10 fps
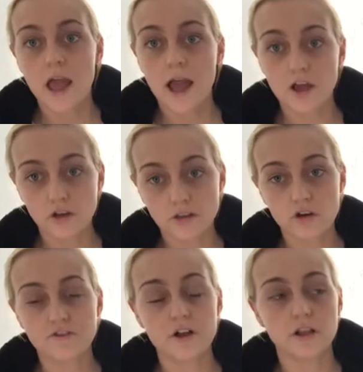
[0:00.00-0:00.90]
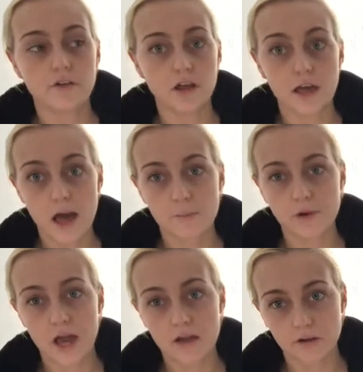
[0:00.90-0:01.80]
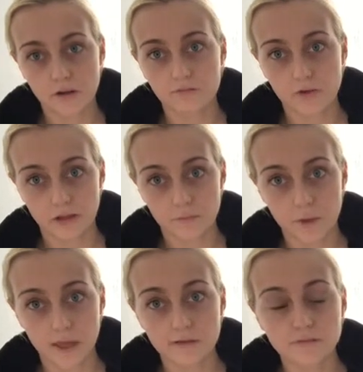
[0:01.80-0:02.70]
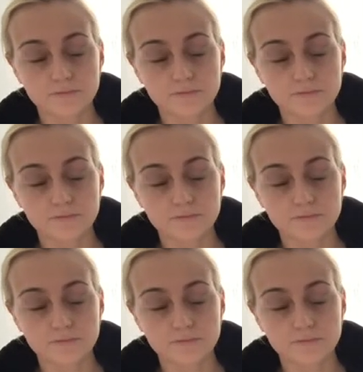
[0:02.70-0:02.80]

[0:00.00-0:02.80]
I also follow her carbonara recipe,